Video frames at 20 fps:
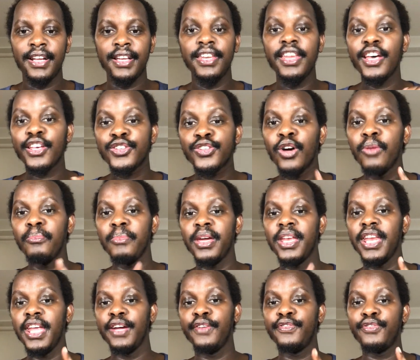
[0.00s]
there are so
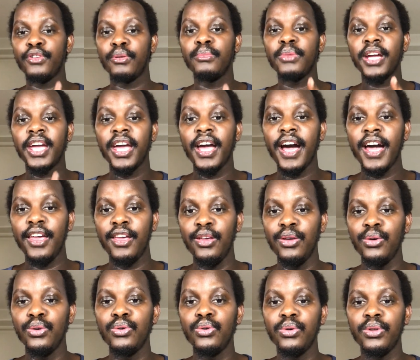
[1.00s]
many from
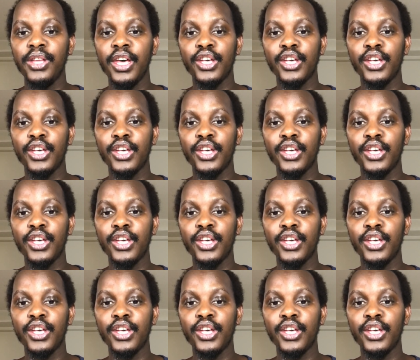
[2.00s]
KIU,